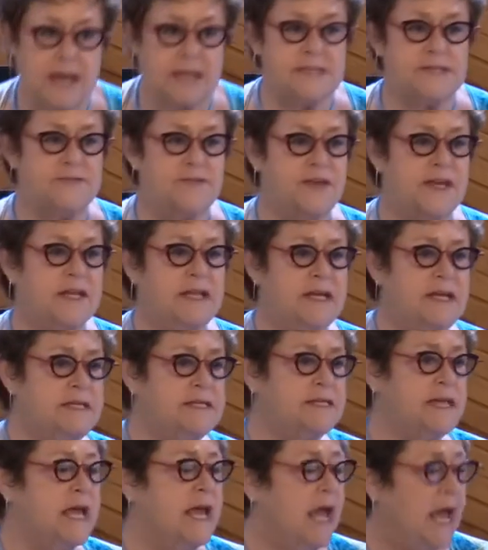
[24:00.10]
his feelings
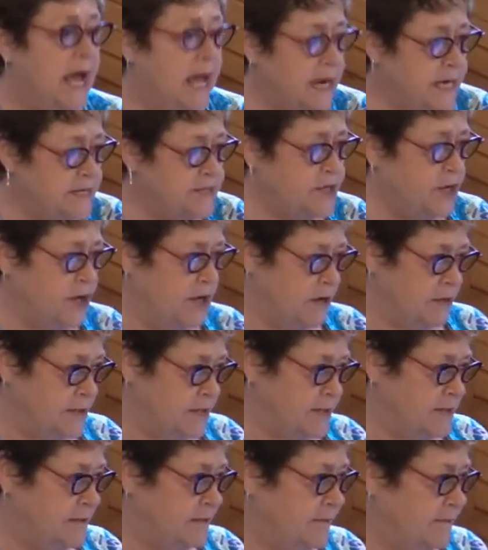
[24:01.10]
and his
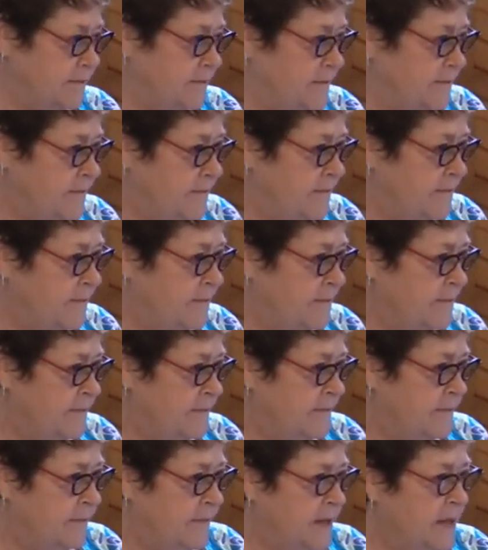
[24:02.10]
hurts.
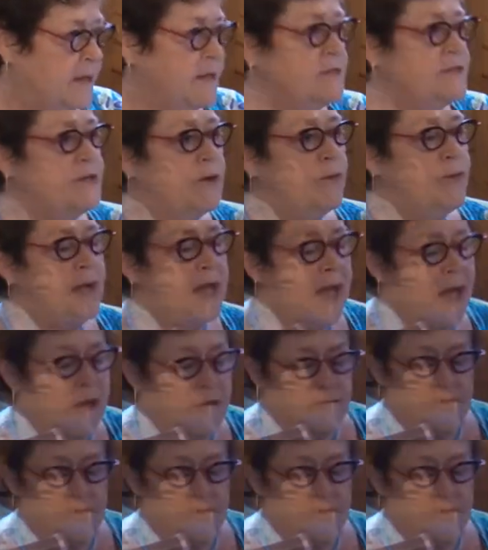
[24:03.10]
So we have